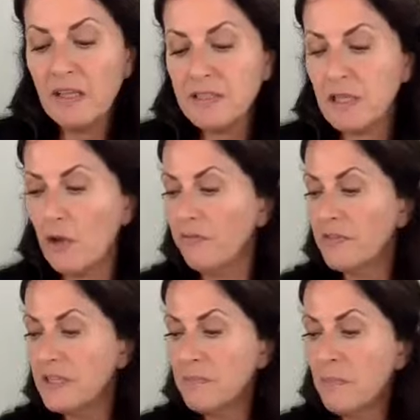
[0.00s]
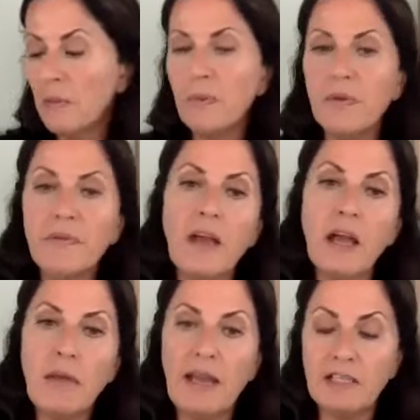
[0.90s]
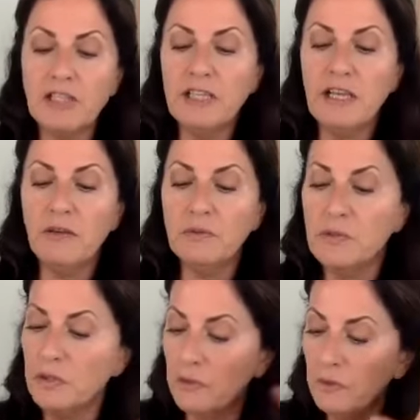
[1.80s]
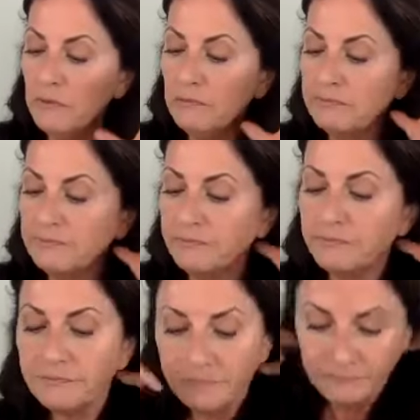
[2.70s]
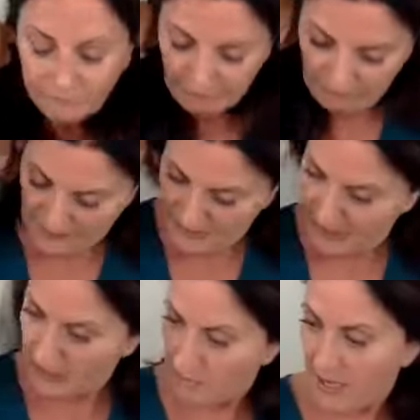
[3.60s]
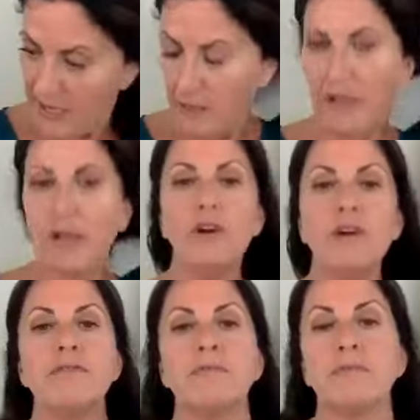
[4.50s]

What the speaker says: So for this purpose, I'm actually going to take my hair back off.